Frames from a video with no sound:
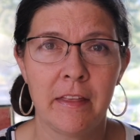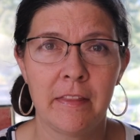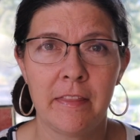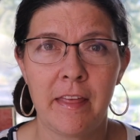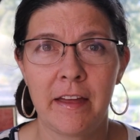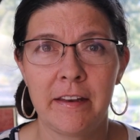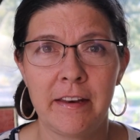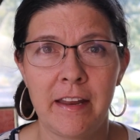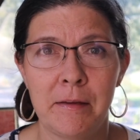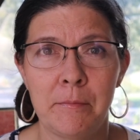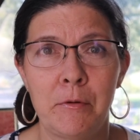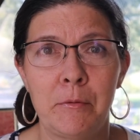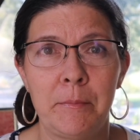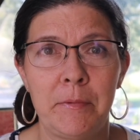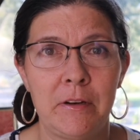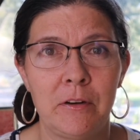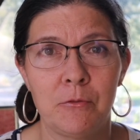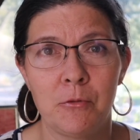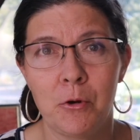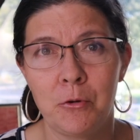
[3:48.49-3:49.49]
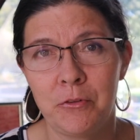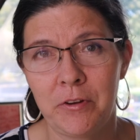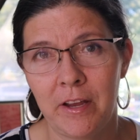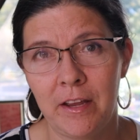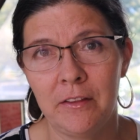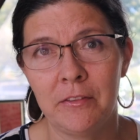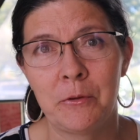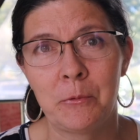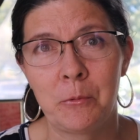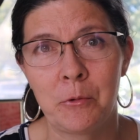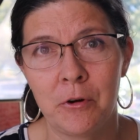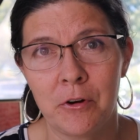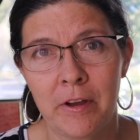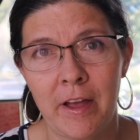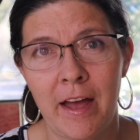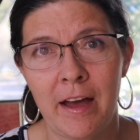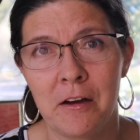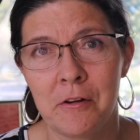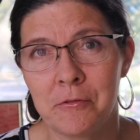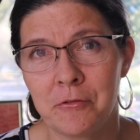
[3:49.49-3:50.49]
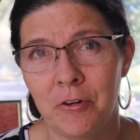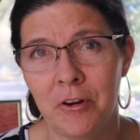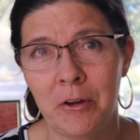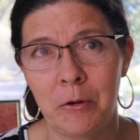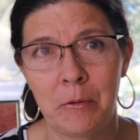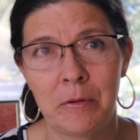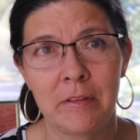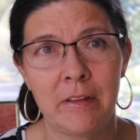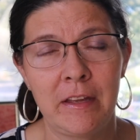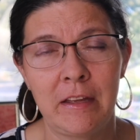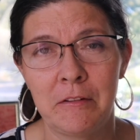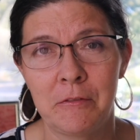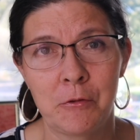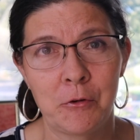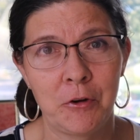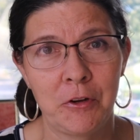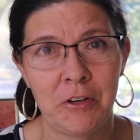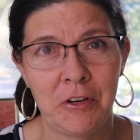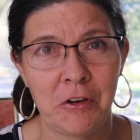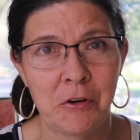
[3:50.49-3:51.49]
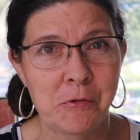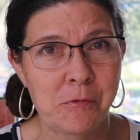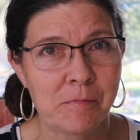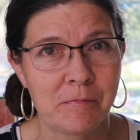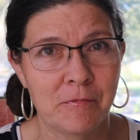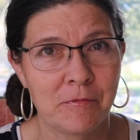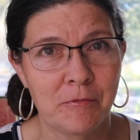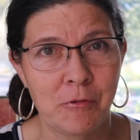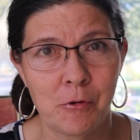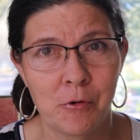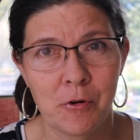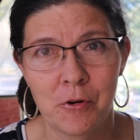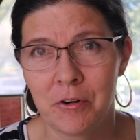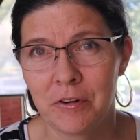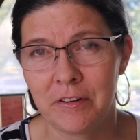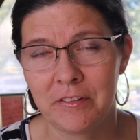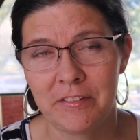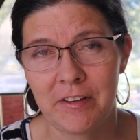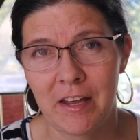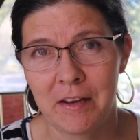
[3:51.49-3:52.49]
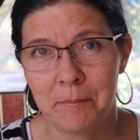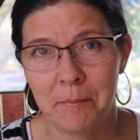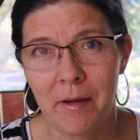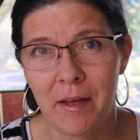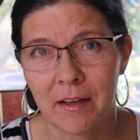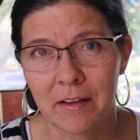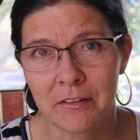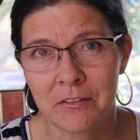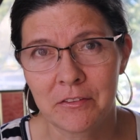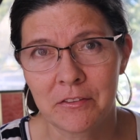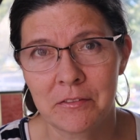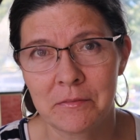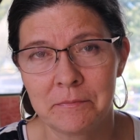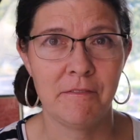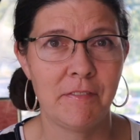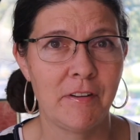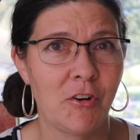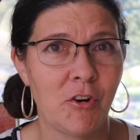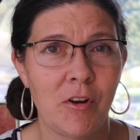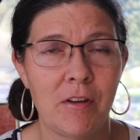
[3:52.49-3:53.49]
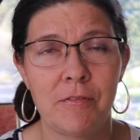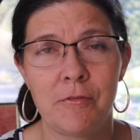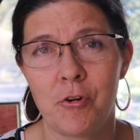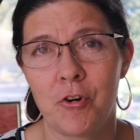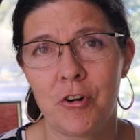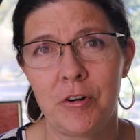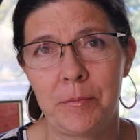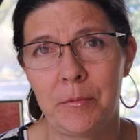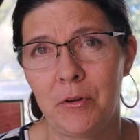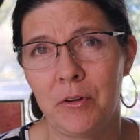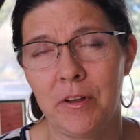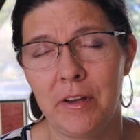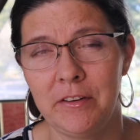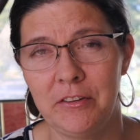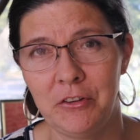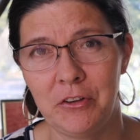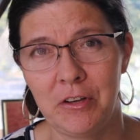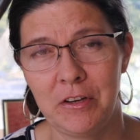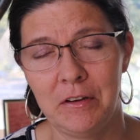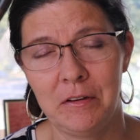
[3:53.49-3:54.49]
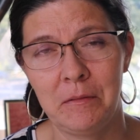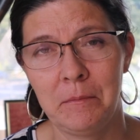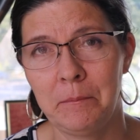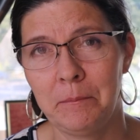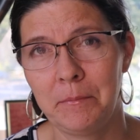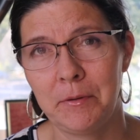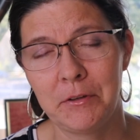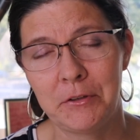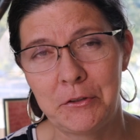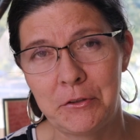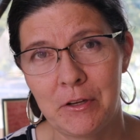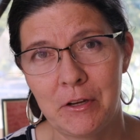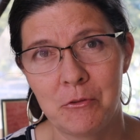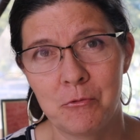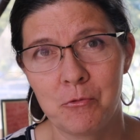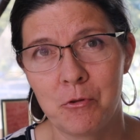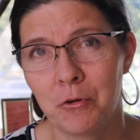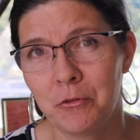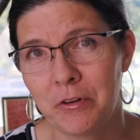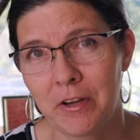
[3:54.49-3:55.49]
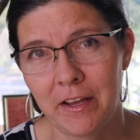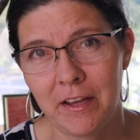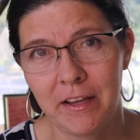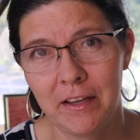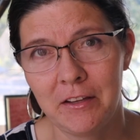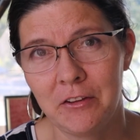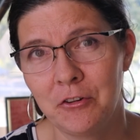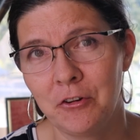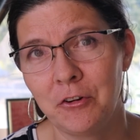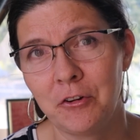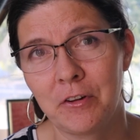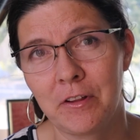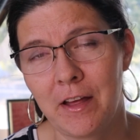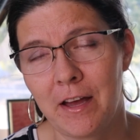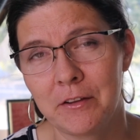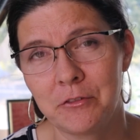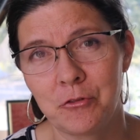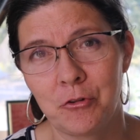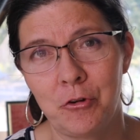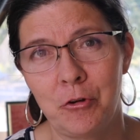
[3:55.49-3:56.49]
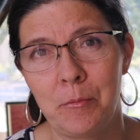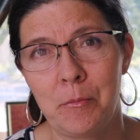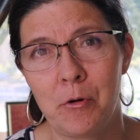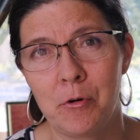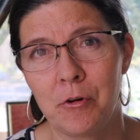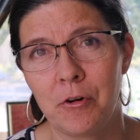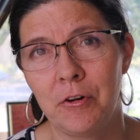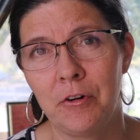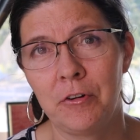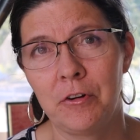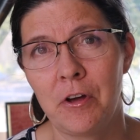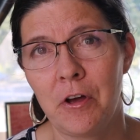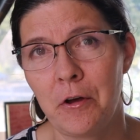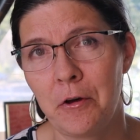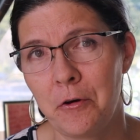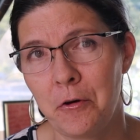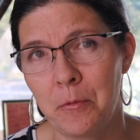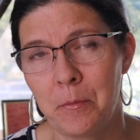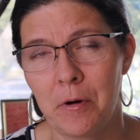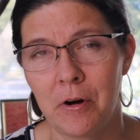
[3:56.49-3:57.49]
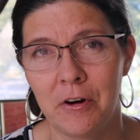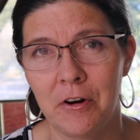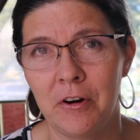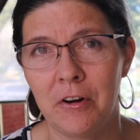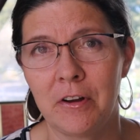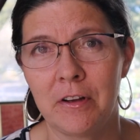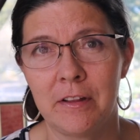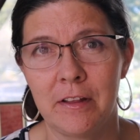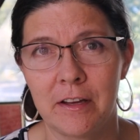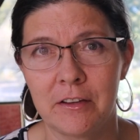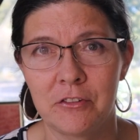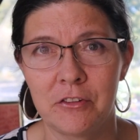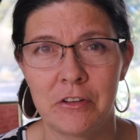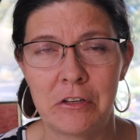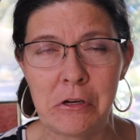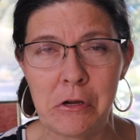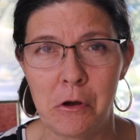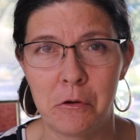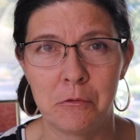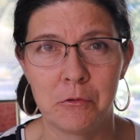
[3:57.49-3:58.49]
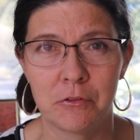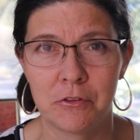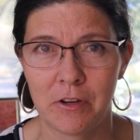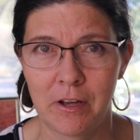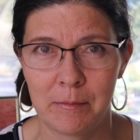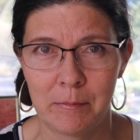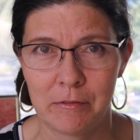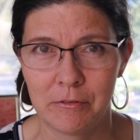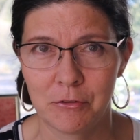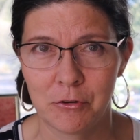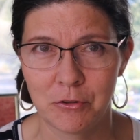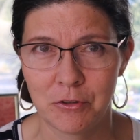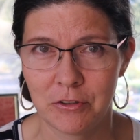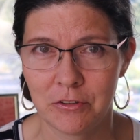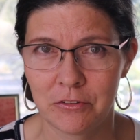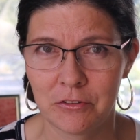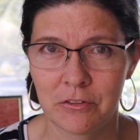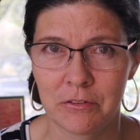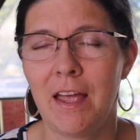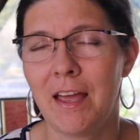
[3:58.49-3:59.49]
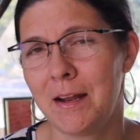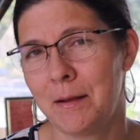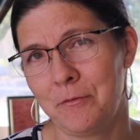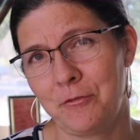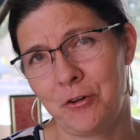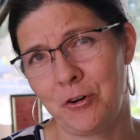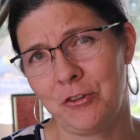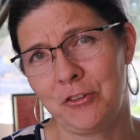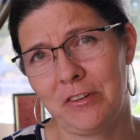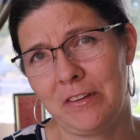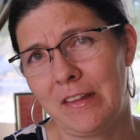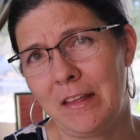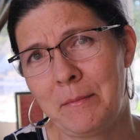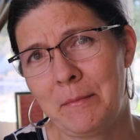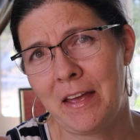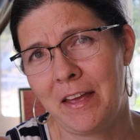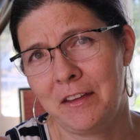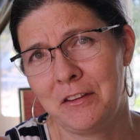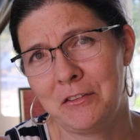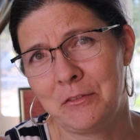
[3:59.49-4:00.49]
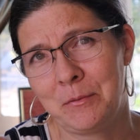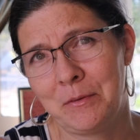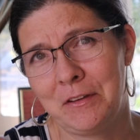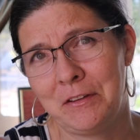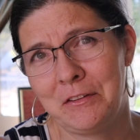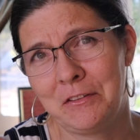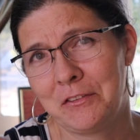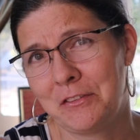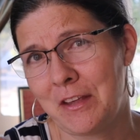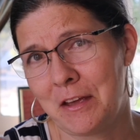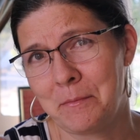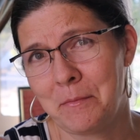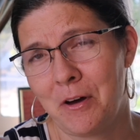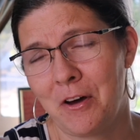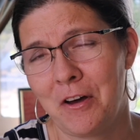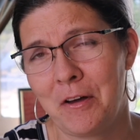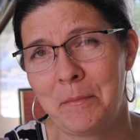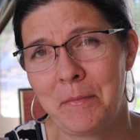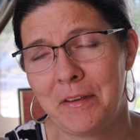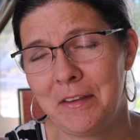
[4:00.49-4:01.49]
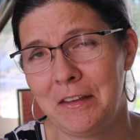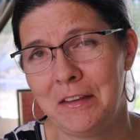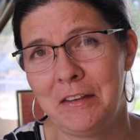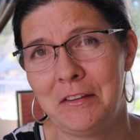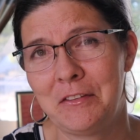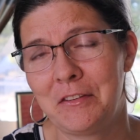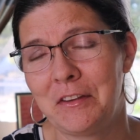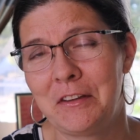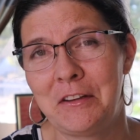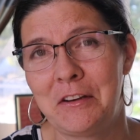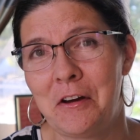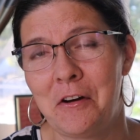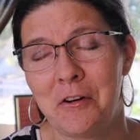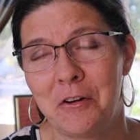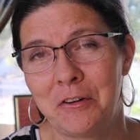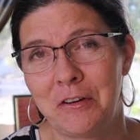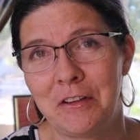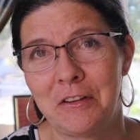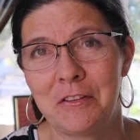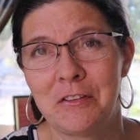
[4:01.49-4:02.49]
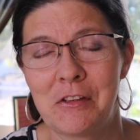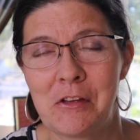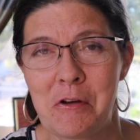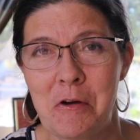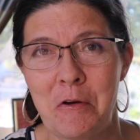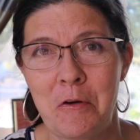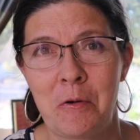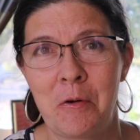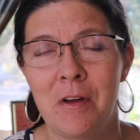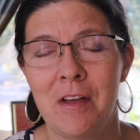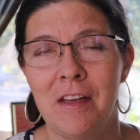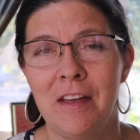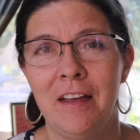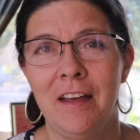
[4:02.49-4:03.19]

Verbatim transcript: that enabled me to rotate the work out frequently for, you know, $4 to $10. Very affordable, and you can build and rotate your classroom or home art collection over time, of course. And I'm fortunate husband's stepmom is an artist, so